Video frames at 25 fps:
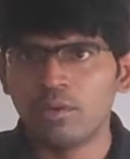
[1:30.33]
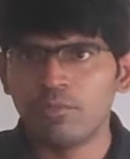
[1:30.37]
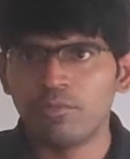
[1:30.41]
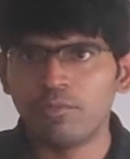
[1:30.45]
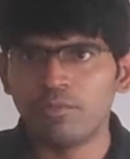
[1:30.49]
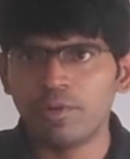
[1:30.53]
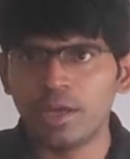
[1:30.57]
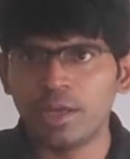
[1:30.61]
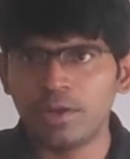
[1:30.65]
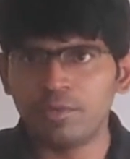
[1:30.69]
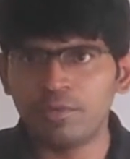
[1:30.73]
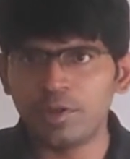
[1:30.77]

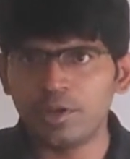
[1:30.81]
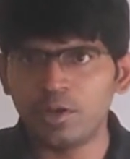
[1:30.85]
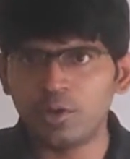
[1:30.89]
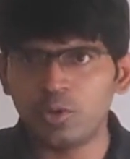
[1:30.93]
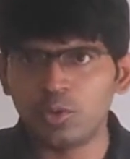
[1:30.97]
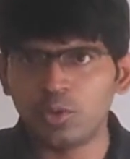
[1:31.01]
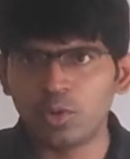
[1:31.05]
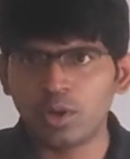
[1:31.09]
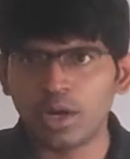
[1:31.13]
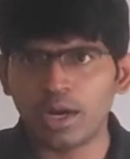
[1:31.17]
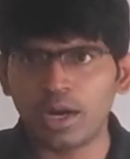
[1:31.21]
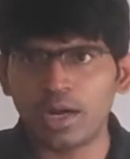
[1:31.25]
where we
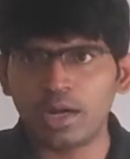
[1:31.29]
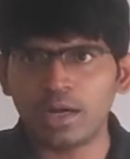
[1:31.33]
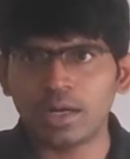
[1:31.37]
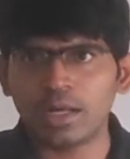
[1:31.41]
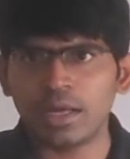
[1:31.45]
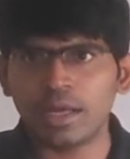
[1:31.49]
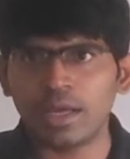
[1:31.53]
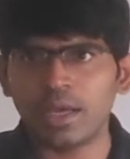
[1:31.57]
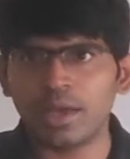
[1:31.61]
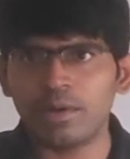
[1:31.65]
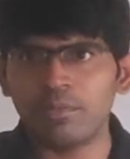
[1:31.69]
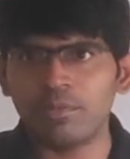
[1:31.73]
do not
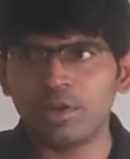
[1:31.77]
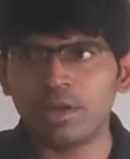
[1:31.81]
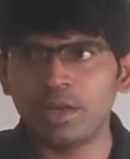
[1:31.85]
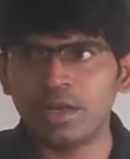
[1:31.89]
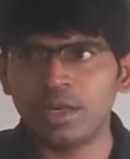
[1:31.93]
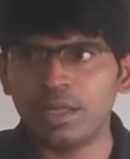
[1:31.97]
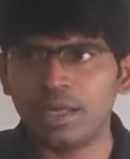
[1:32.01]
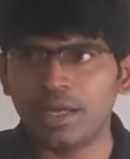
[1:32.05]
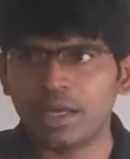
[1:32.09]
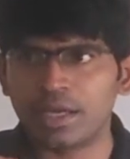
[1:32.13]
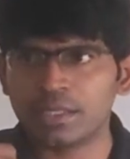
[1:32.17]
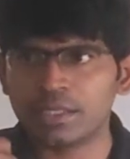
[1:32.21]
have
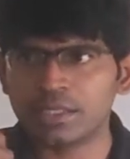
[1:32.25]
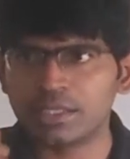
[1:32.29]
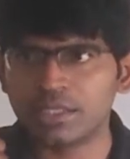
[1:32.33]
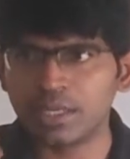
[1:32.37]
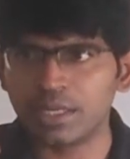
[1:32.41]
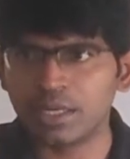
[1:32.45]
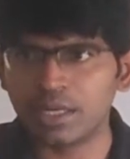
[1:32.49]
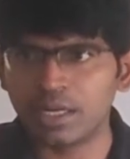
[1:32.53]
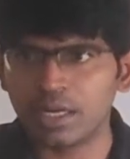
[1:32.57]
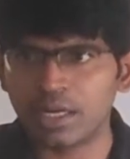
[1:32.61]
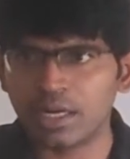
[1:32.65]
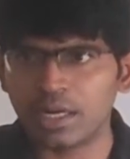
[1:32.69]
any
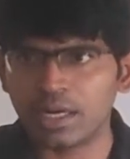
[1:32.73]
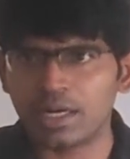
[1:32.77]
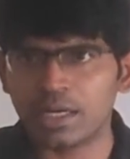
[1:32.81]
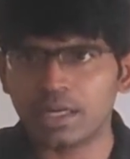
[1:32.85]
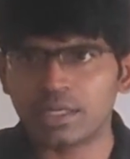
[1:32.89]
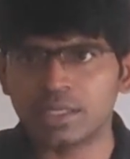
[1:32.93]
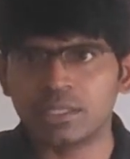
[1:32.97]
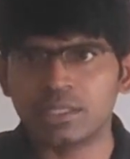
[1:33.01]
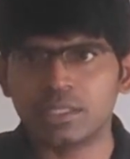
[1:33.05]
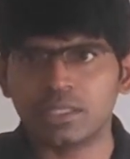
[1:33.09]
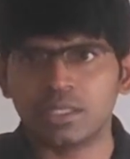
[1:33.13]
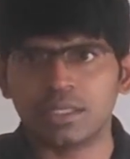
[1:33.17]
external
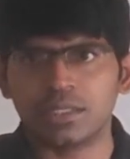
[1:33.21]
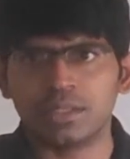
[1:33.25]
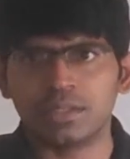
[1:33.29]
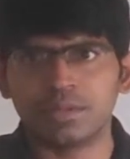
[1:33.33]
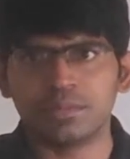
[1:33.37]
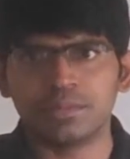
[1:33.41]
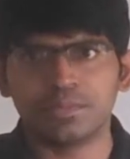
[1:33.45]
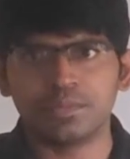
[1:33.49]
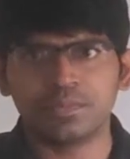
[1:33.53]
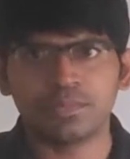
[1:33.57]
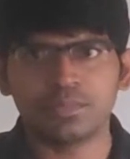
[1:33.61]
connection,